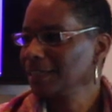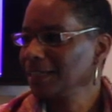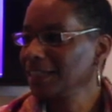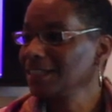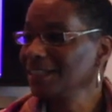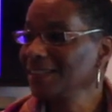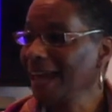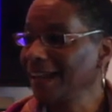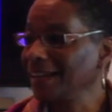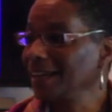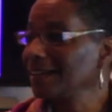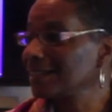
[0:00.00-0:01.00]
isn't that
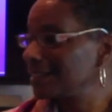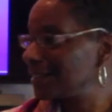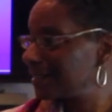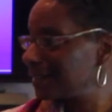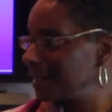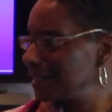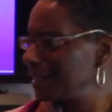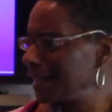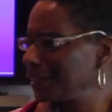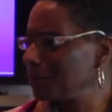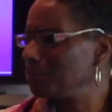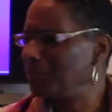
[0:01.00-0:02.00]
it? Isn't
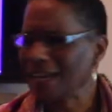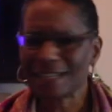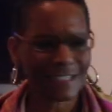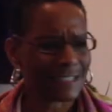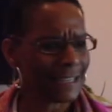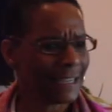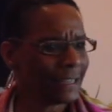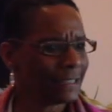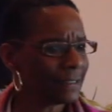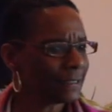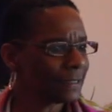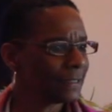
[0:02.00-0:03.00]
that the best
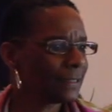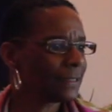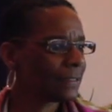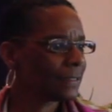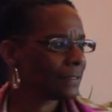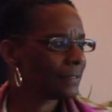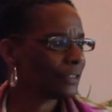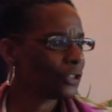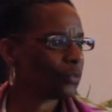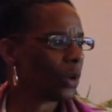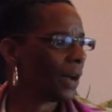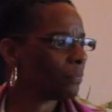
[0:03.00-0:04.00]
thing
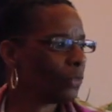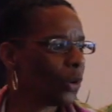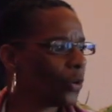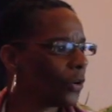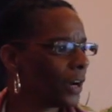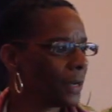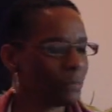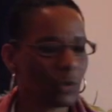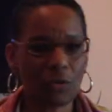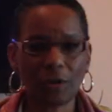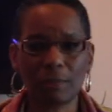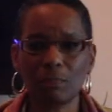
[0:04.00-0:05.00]
to want more and
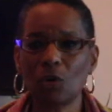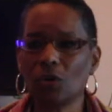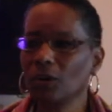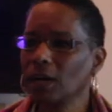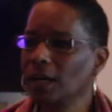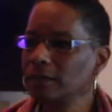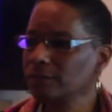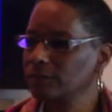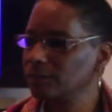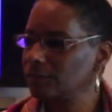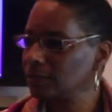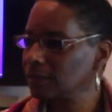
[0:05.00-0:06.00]
more and more
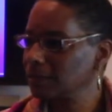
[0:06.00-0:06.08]
of?